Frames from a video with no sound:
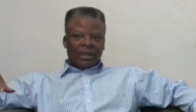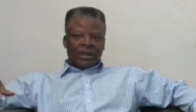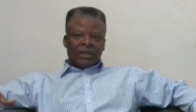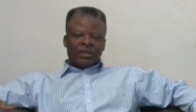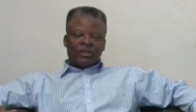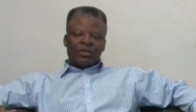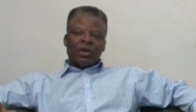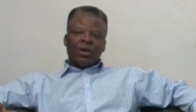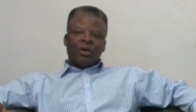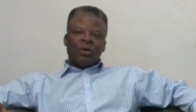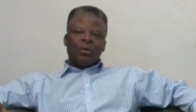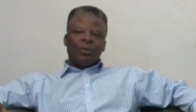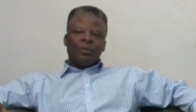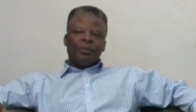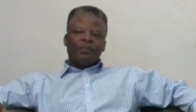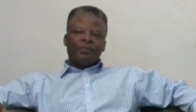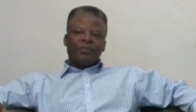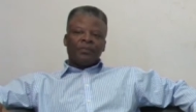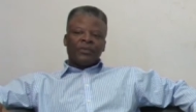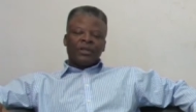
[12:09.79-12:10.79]
So
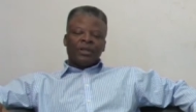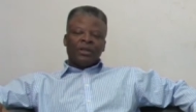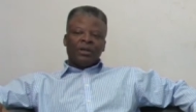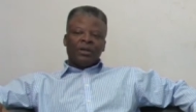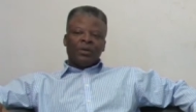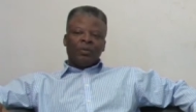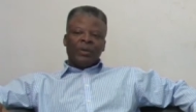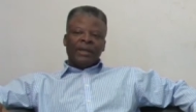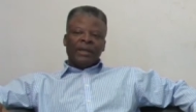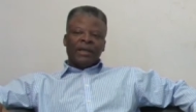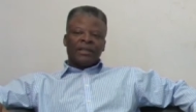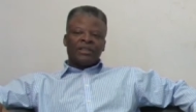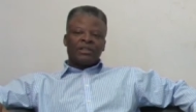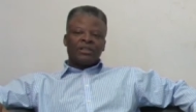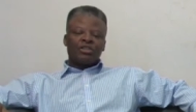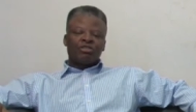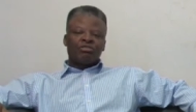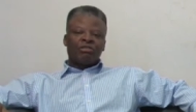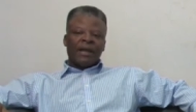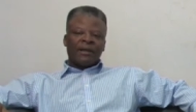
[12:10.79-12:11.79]
we
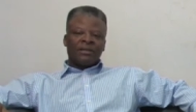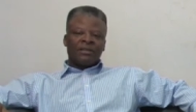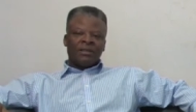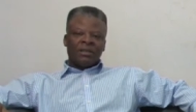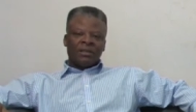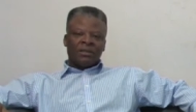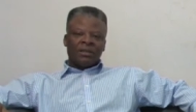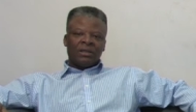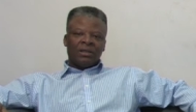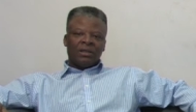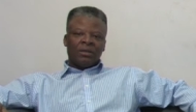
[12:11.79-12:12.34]
extracted